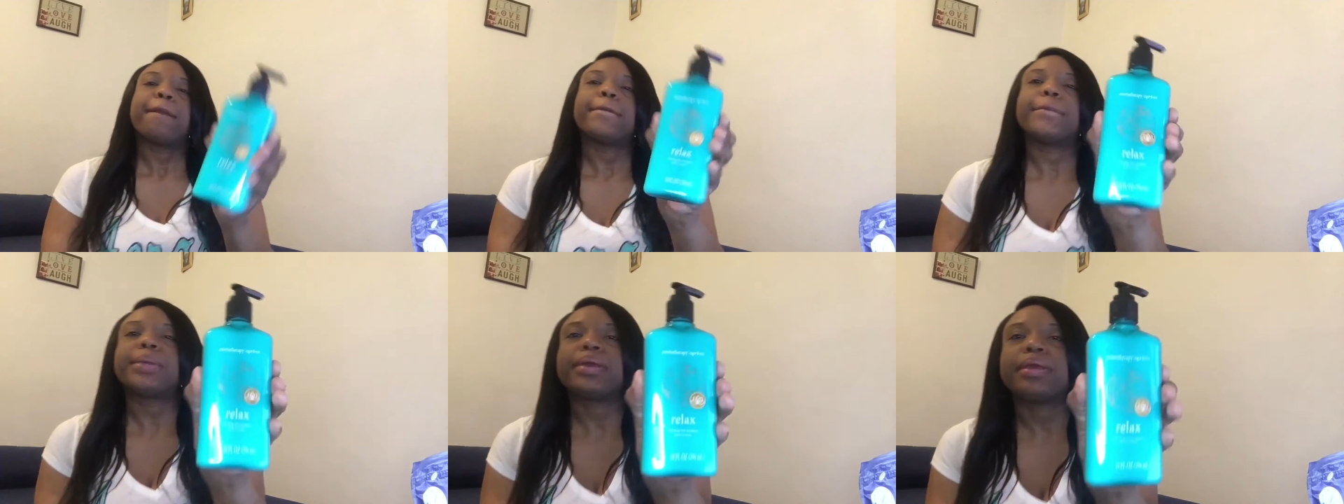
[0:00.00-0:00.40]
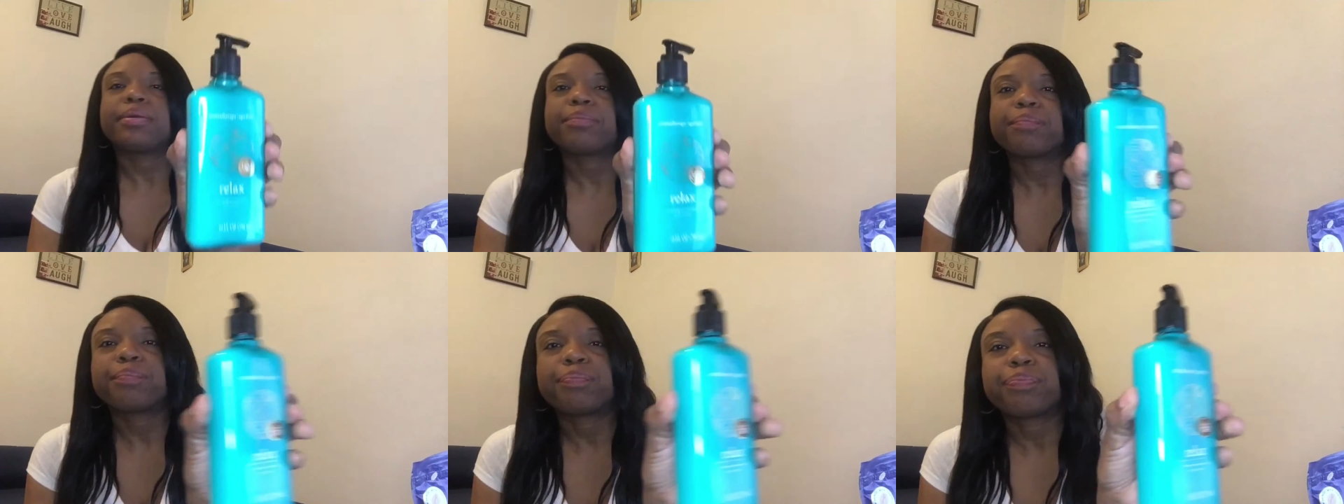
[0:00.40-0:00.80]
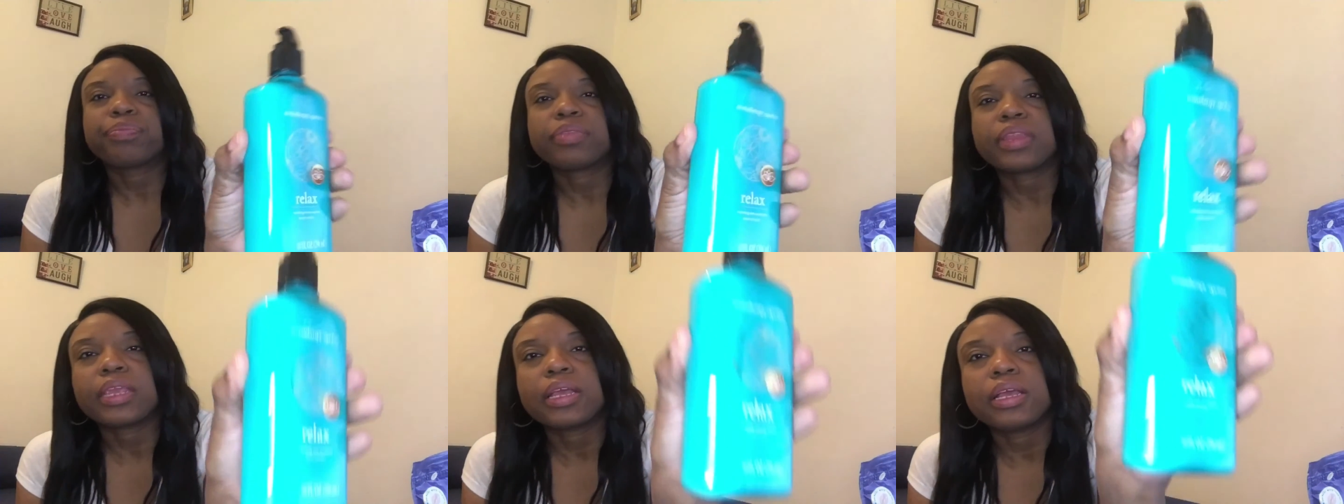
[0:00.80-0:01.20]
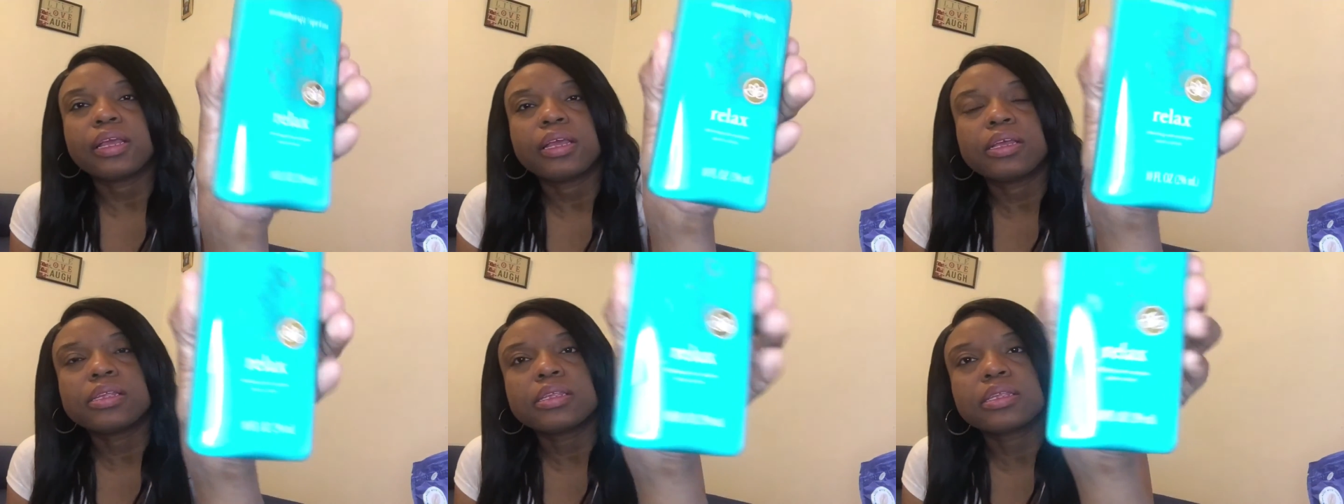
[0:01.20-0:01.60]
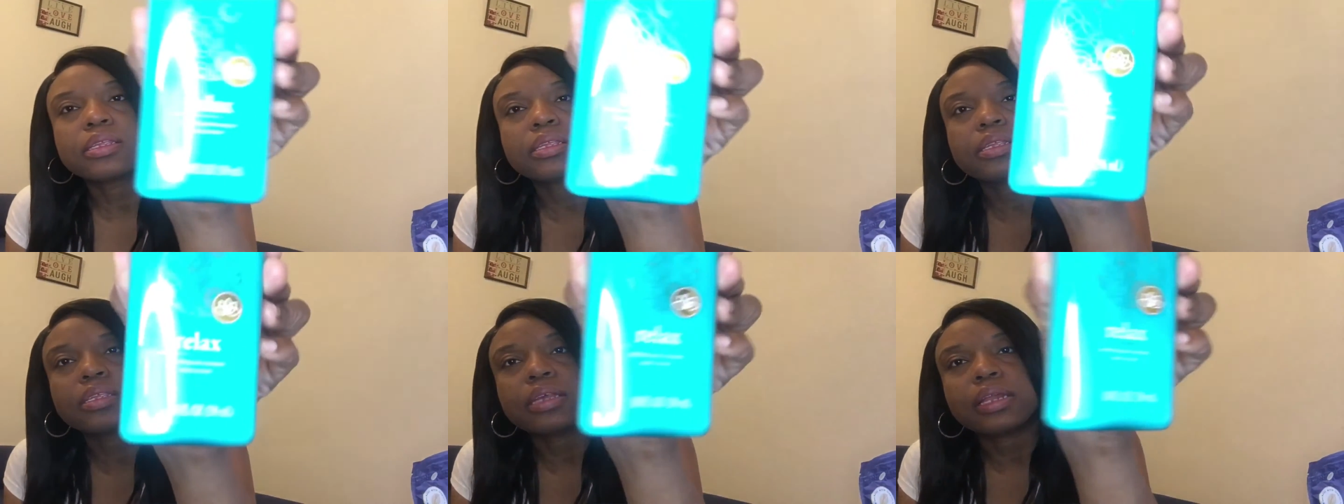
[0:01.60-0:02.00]
Wait,
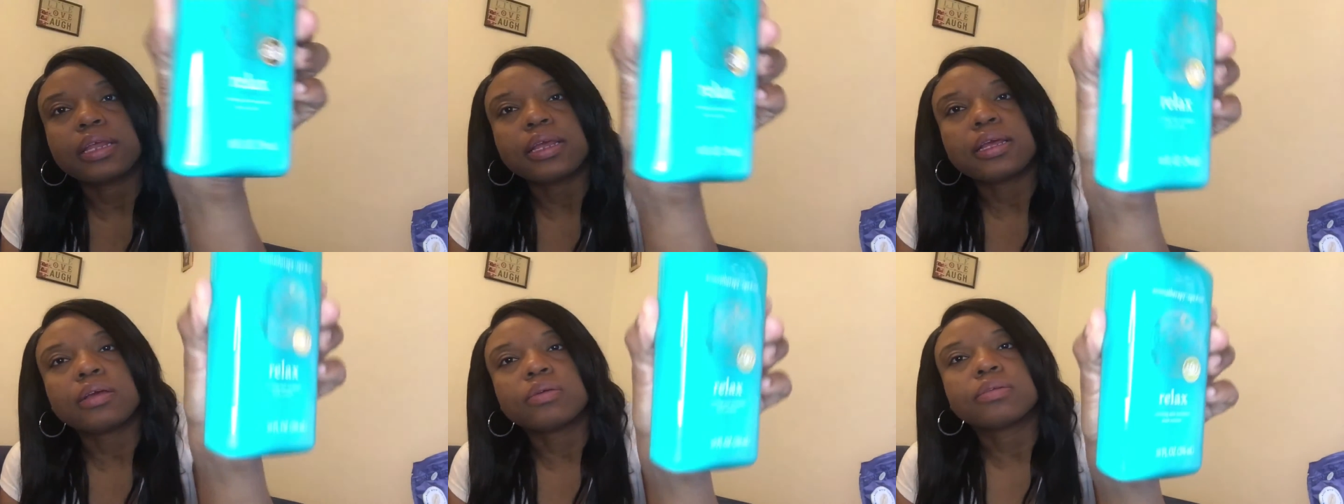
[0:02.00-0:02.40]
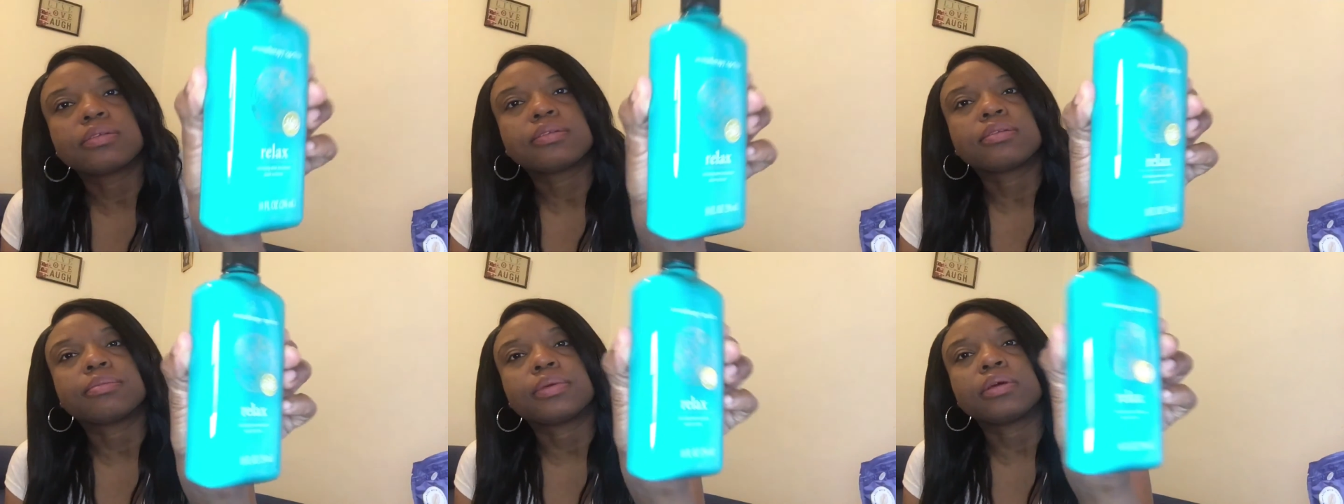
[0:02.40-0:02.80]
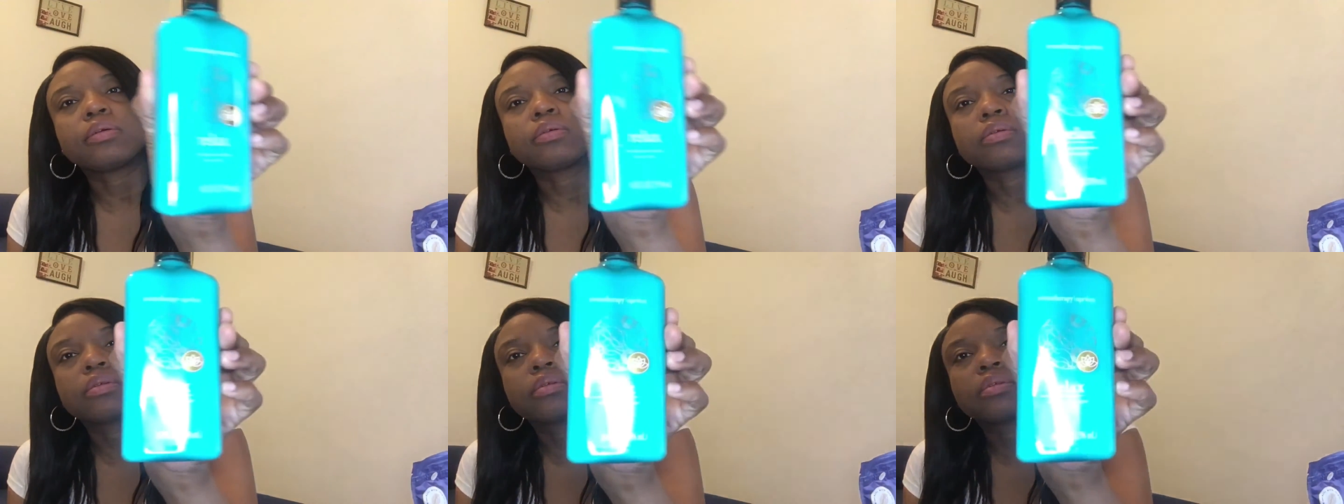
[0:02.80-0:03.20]
I like how it smells.